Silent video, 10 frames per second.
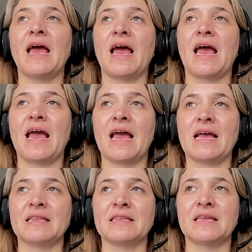
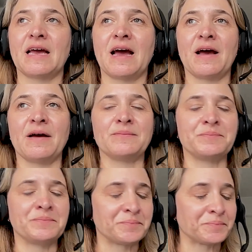And
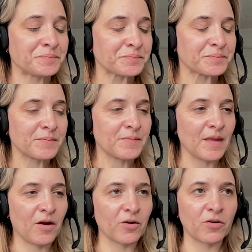
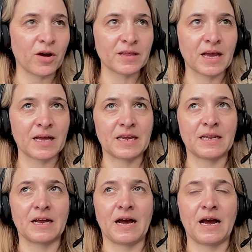our
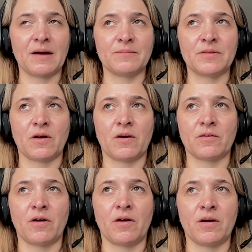cross-cutting hubs
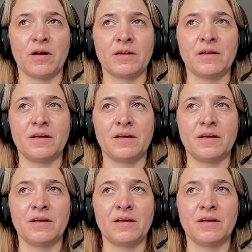are on